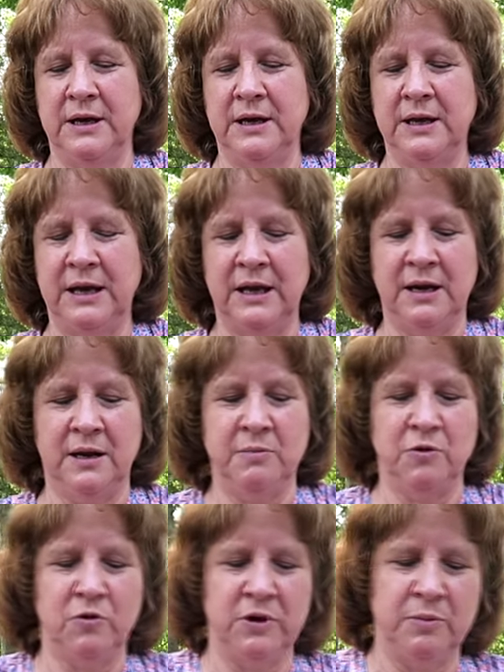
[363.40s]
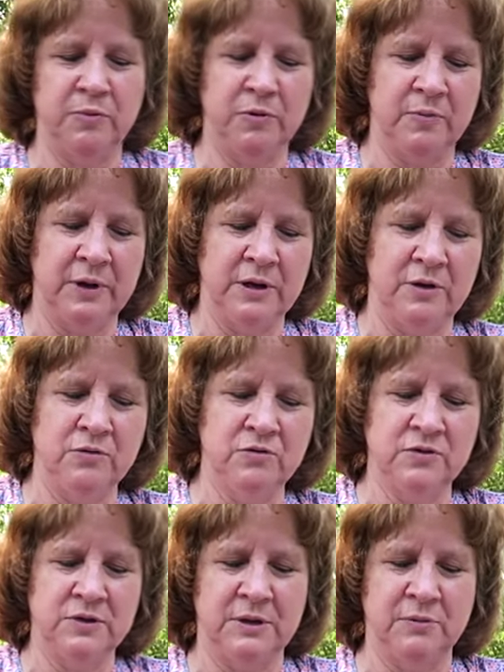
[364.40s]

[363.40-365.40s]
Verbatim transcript: And again, I'm going to put my glues,